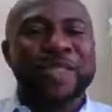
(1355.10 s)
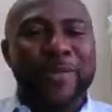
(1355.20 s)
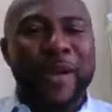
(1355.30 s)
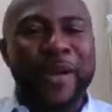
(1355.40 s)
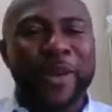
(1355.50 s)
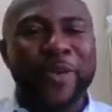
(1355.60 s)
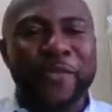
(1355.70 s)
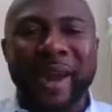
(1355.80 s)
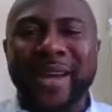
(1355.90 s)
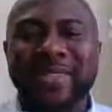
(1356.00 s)
So, my very good
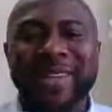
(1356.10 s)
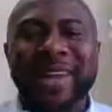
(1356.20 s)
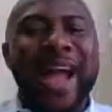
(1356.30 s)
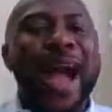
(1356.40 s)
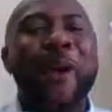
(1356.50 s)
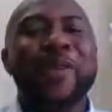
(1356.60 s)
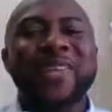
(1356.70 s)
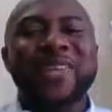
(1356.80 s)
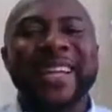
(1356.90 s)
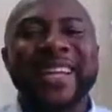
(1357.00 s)
friends, I want
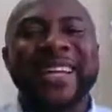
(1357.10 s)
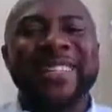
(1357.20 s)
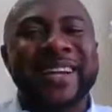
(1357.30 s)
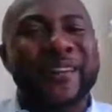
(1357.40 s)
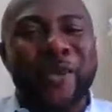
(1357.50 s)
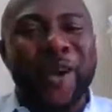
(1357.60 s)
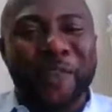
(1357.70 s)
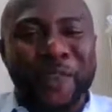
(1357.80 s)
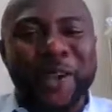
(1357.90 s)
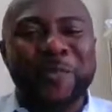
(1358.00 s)
to thank each and every one
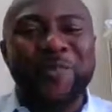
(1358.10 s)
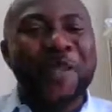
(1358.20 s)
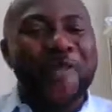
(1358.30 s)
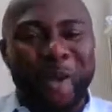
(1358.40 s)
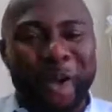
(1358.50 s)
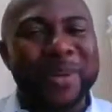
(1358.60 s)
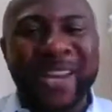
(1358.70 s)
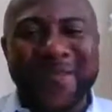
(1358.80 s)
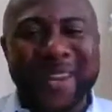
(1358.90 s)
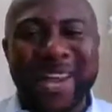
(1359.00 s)
of you for coming
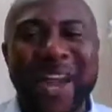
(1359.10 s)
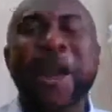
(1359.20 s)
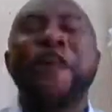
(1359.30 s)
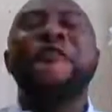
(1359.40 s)
down here.